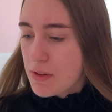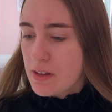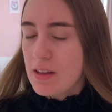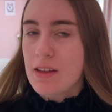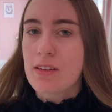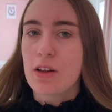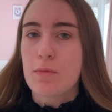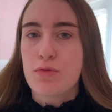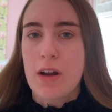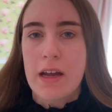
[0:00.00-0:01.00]
I'm just going to need a little
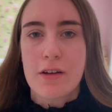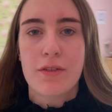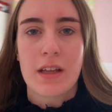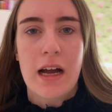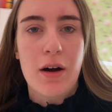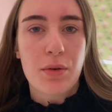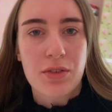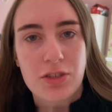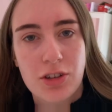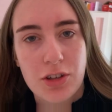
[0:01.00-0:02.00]
break for now.
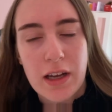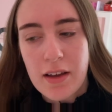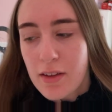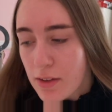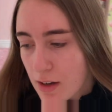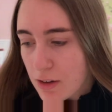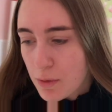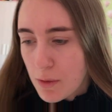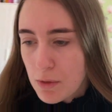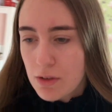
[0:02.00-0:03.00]
So yeah, that is
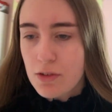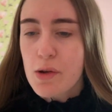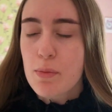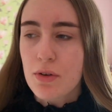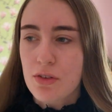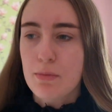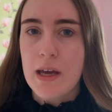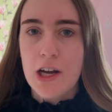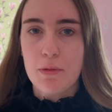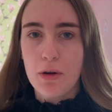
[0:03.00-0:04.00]
what I'm going to do, put some
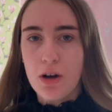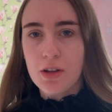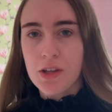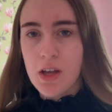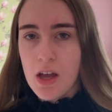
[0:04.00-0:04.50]
makeup on